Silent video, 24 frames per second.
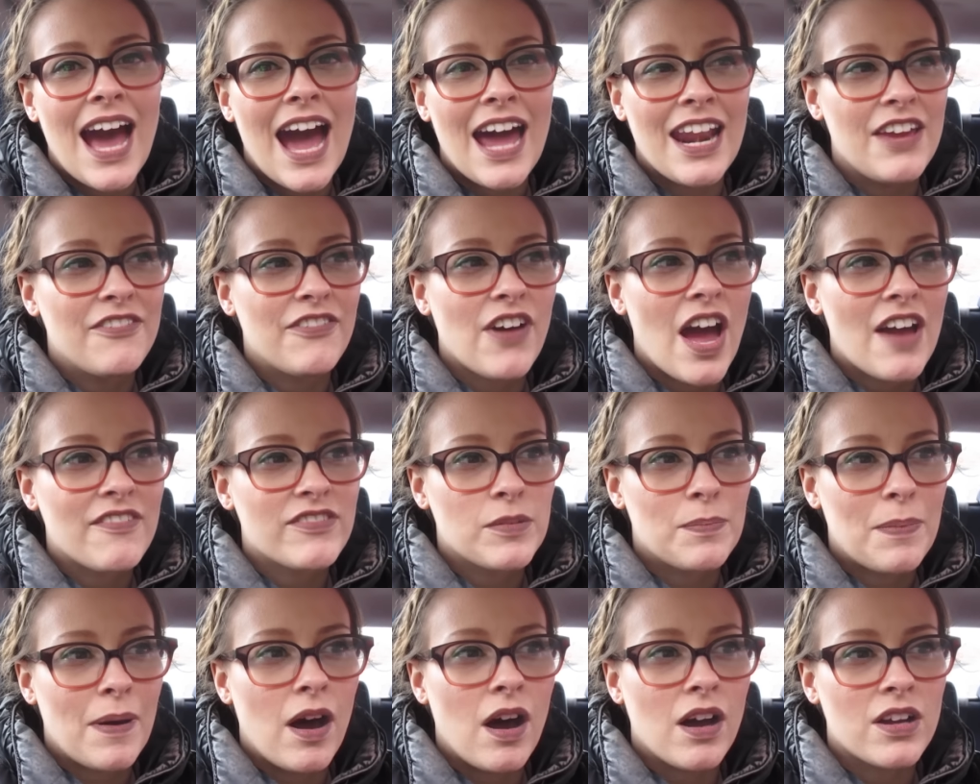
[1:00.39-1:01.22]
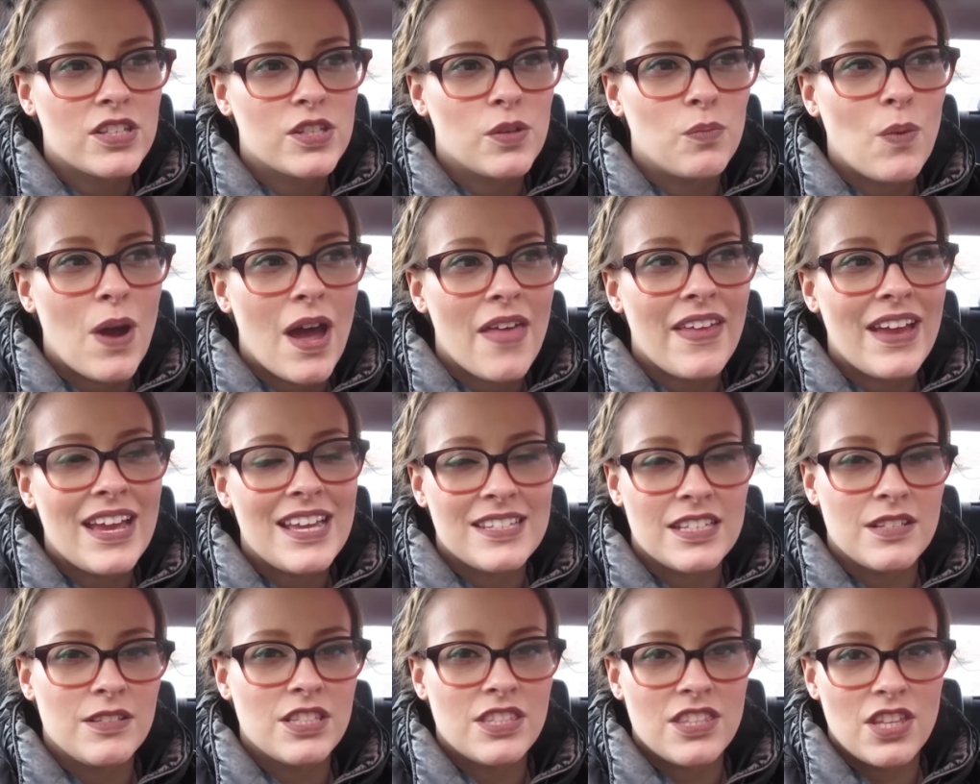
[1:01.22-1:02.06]
And if I have to park somewhere that
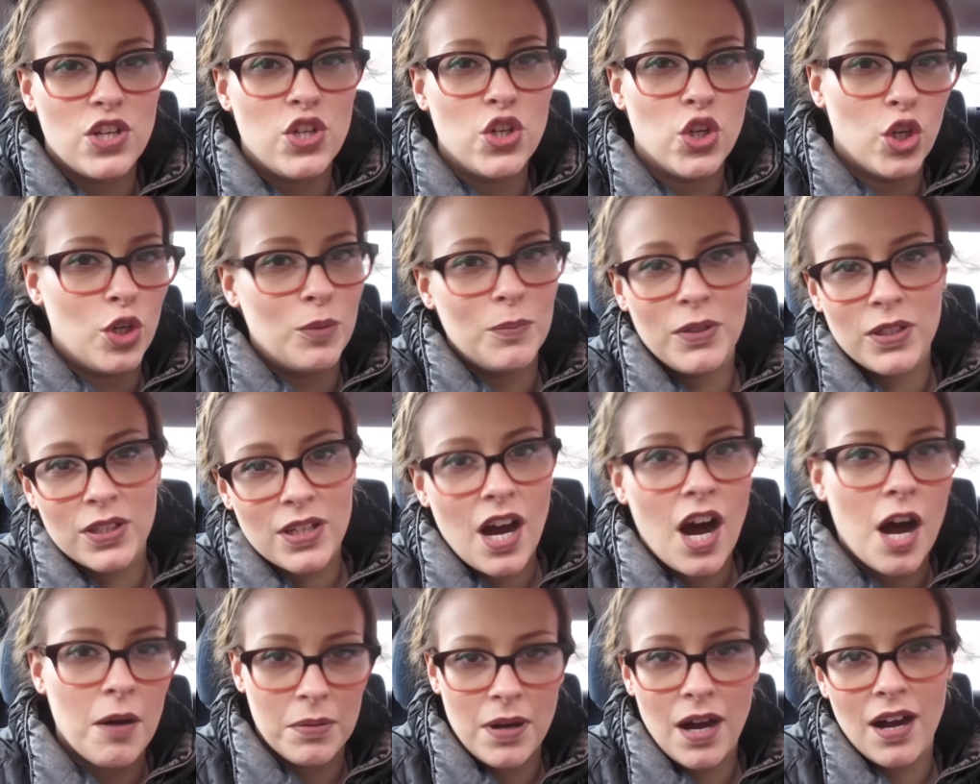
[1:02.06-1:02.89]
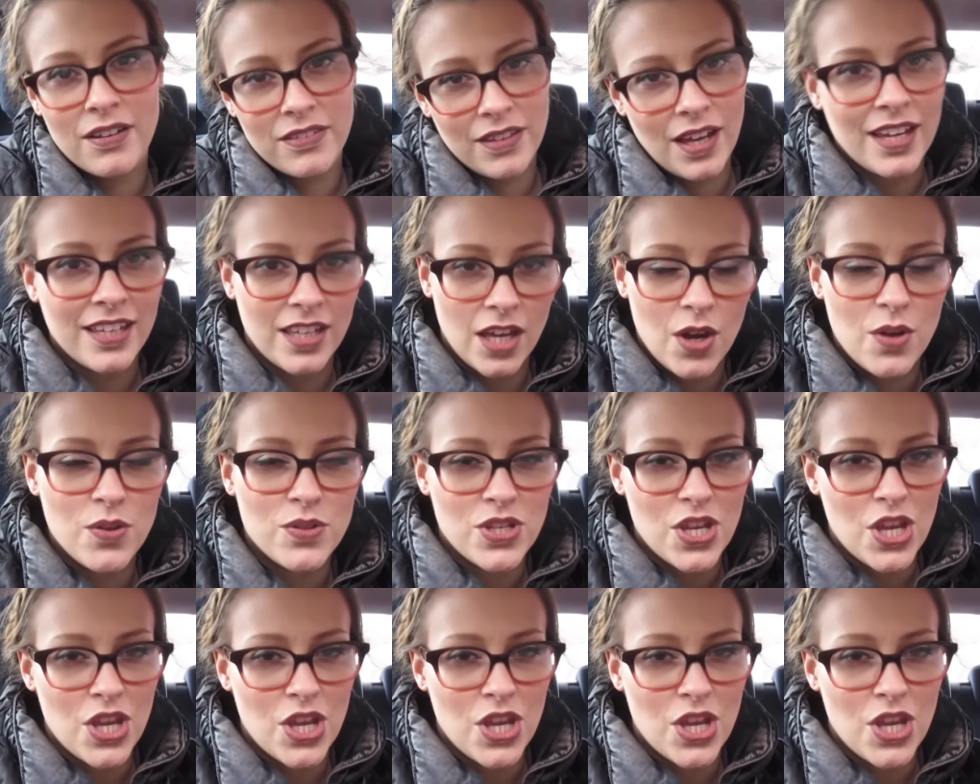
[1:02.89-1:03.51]
isn't the normal car park that I go